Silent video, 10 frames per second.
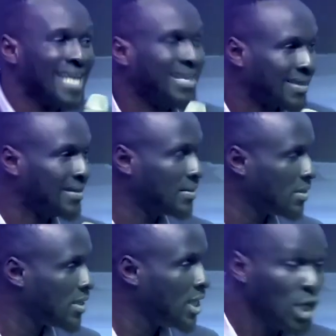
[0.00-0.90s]

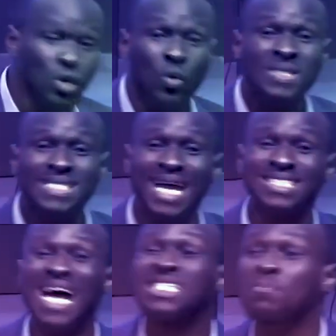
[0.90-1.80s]
nothing you will
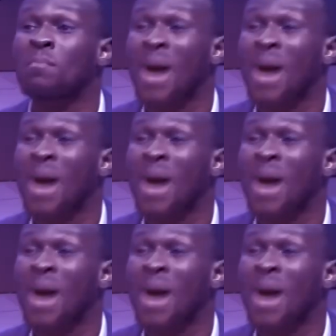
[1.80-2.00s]
start as